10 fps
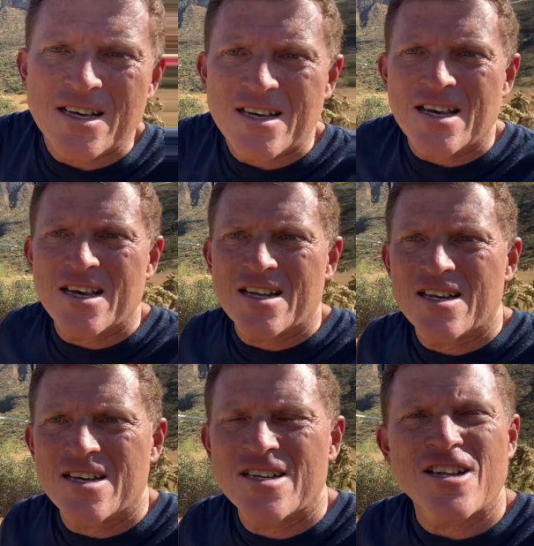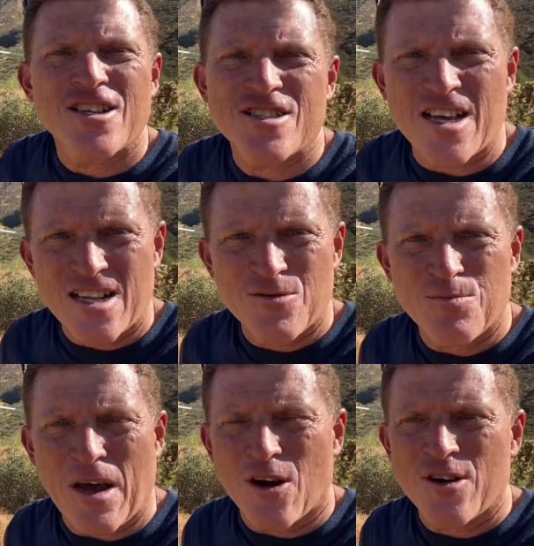and did a little settling with
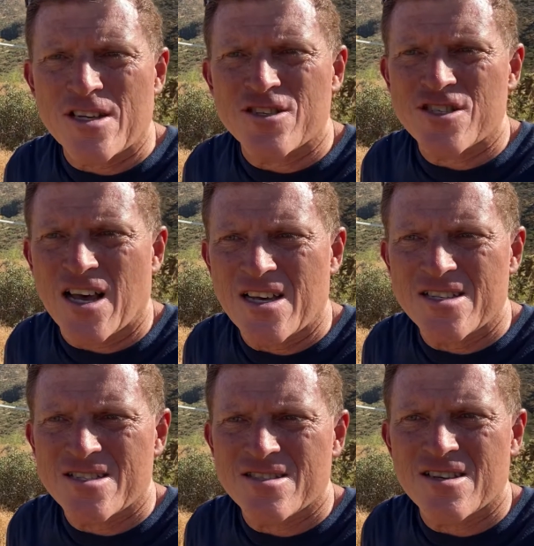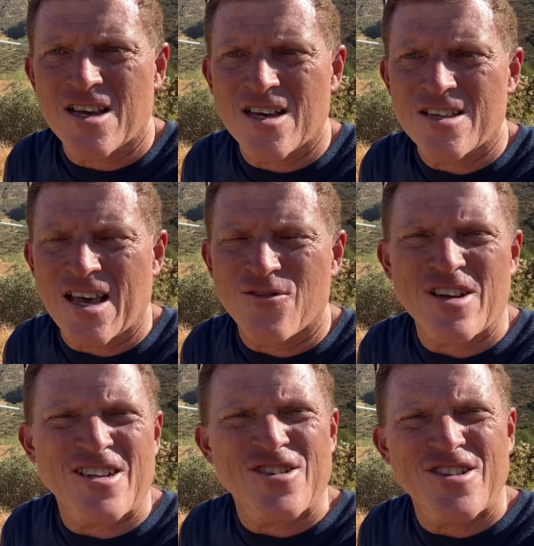power exercise. That
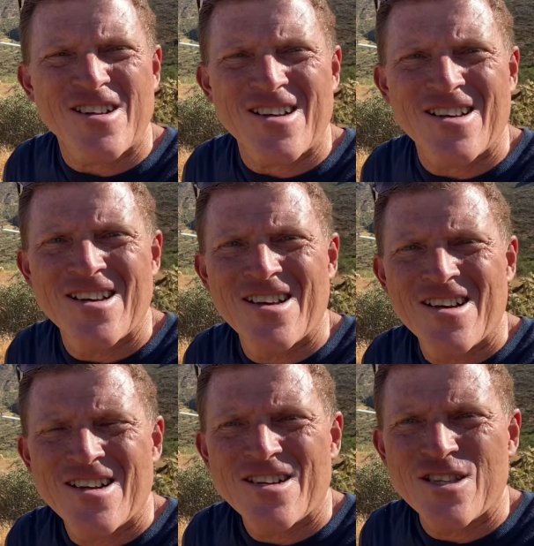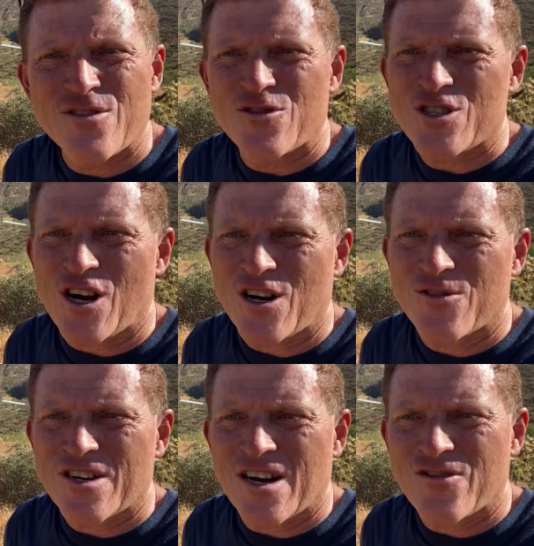went good. I did the Bouchard
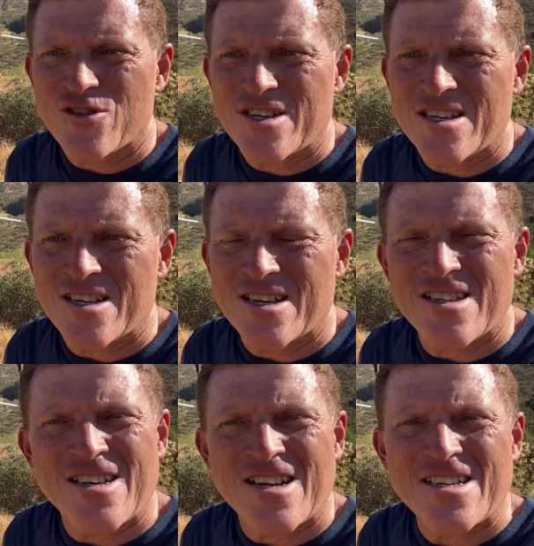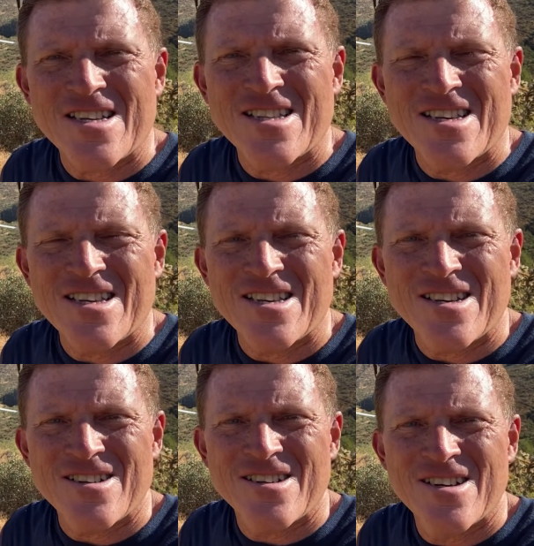recovery, and then I did
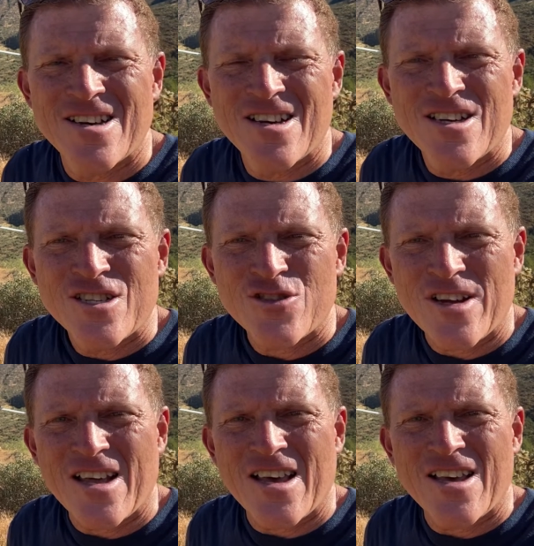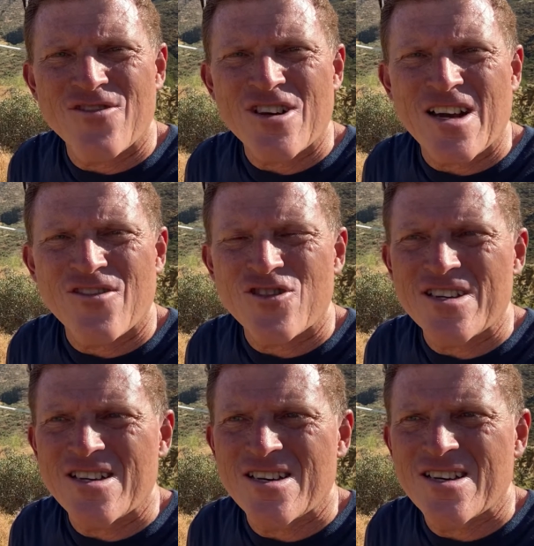the straight ahead recovery.